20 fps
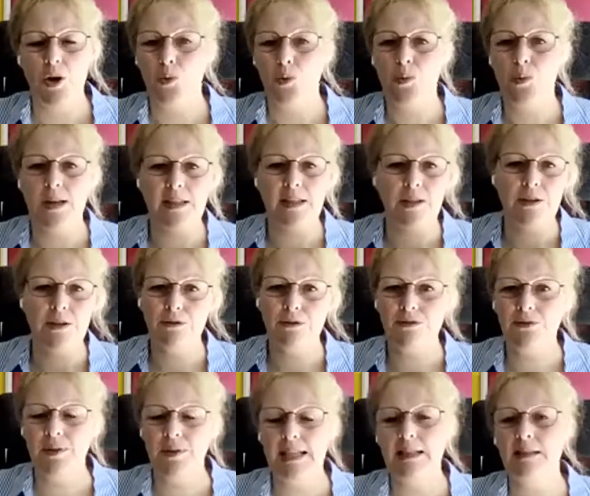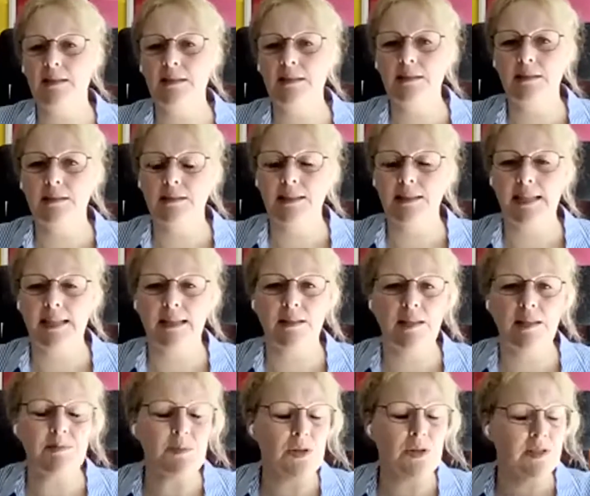whether you feel like
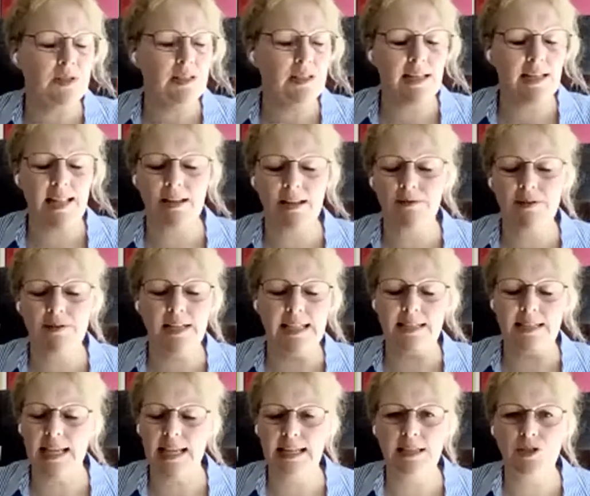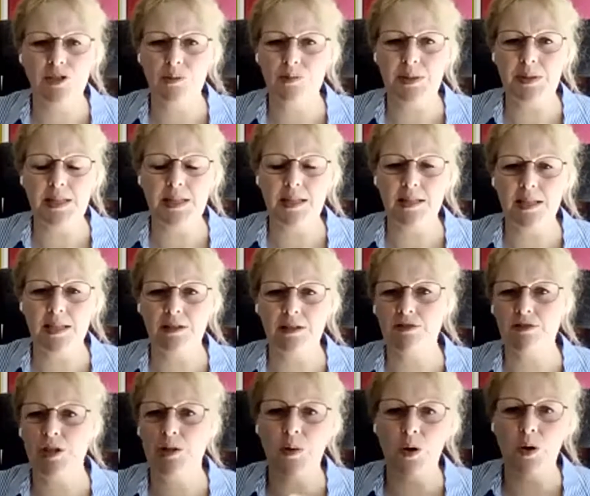the most clever, intelligent person in the
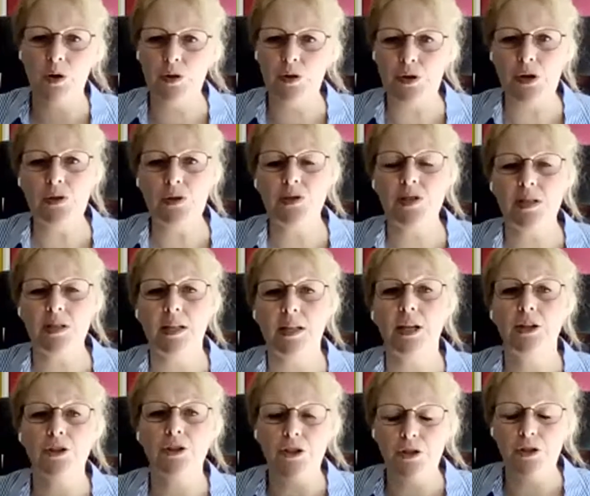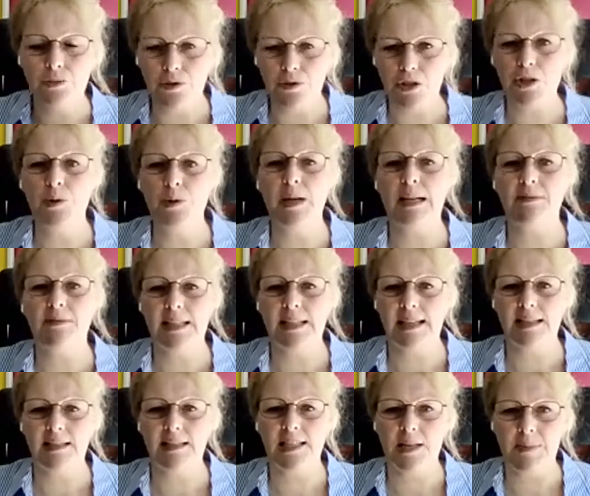room or not, you do have an
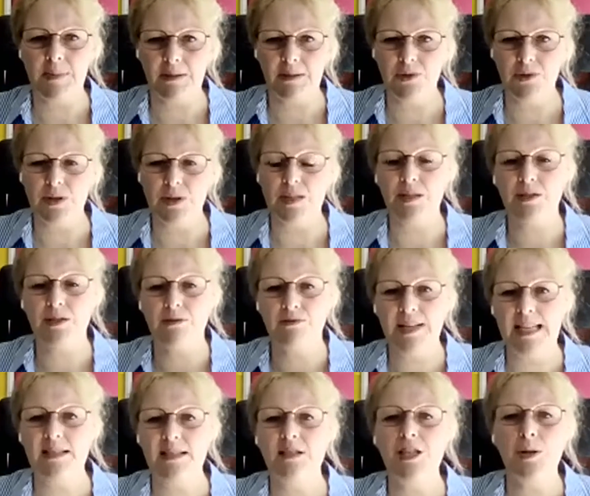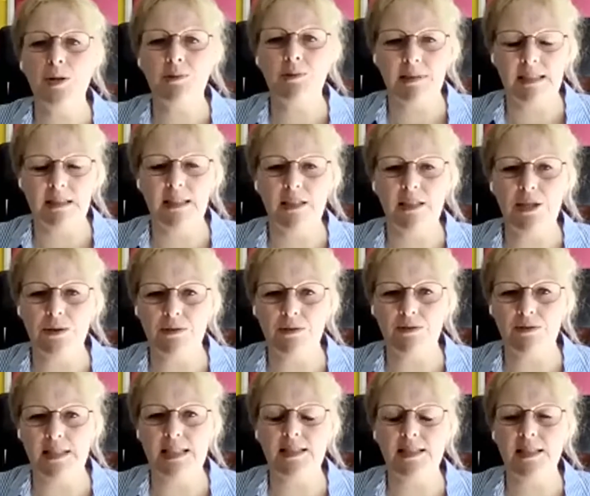academic voice. The reason you're at the
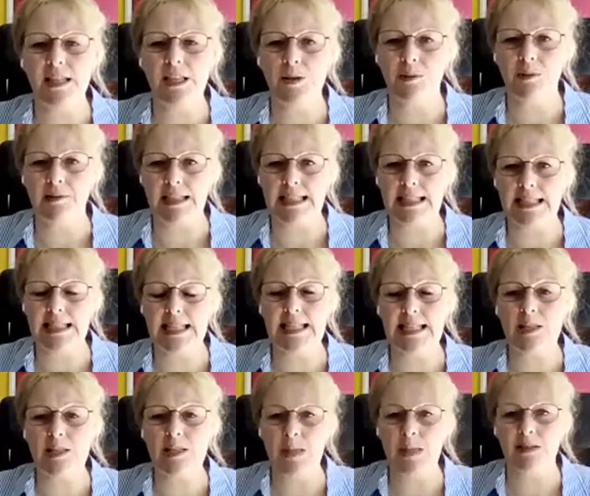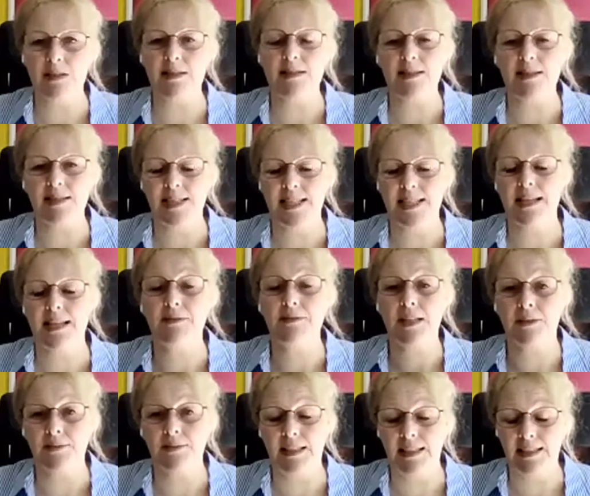university you are at is because the staff
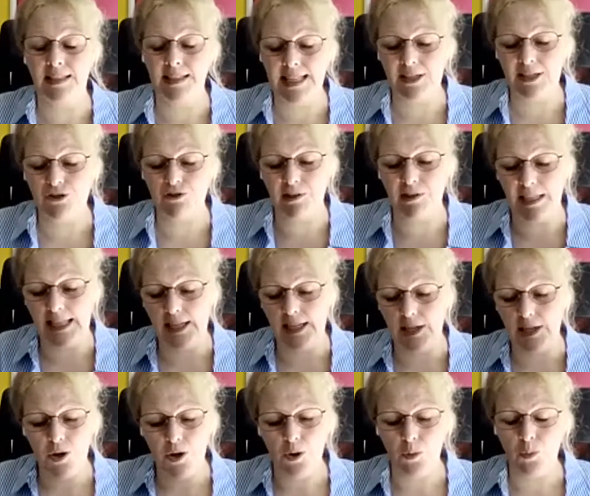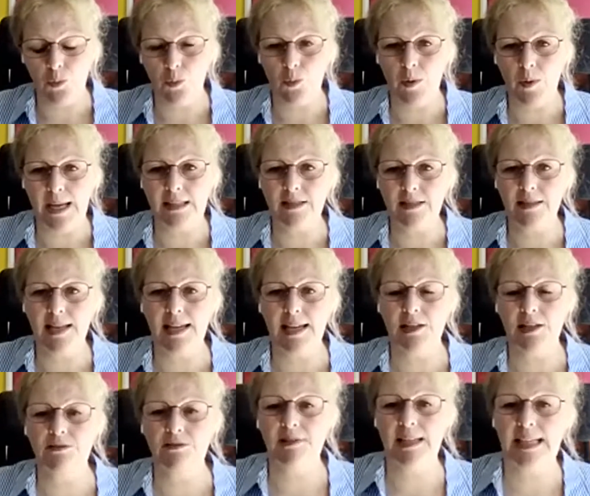have literally wedged their
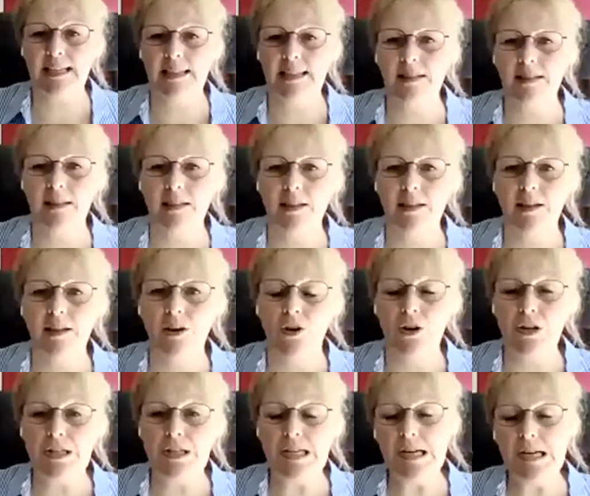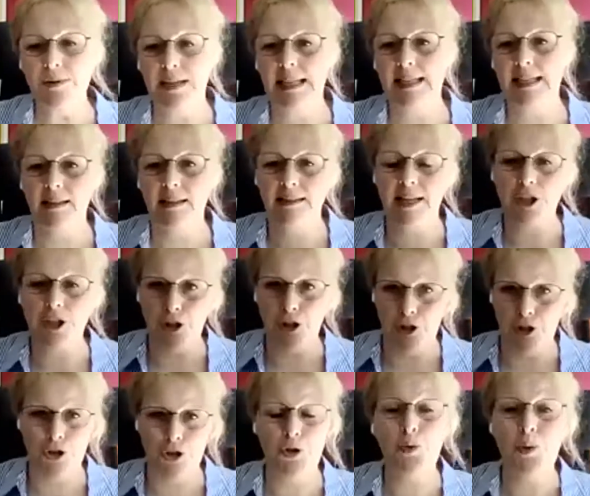career on knowing that
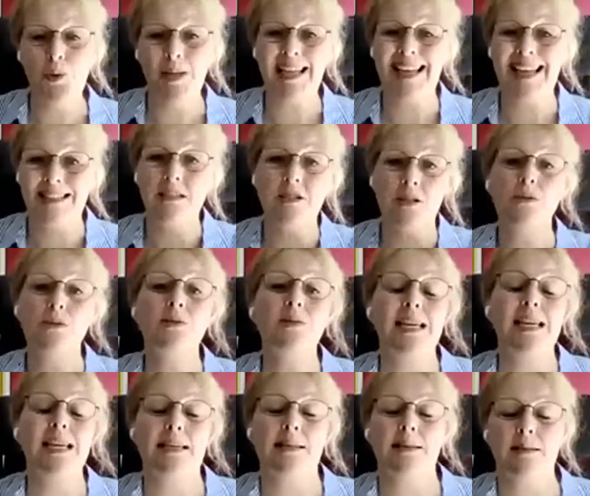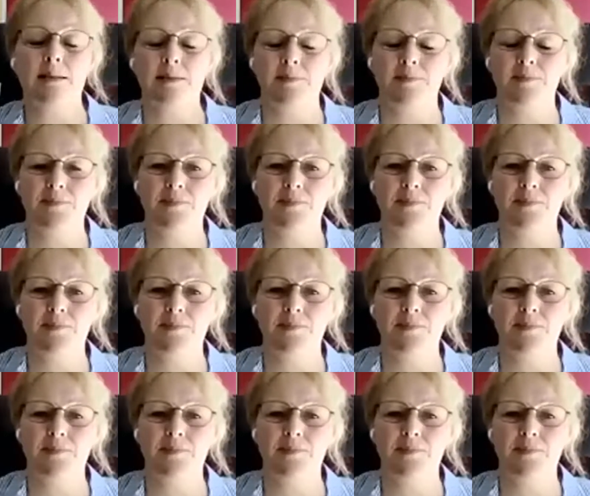you can do this.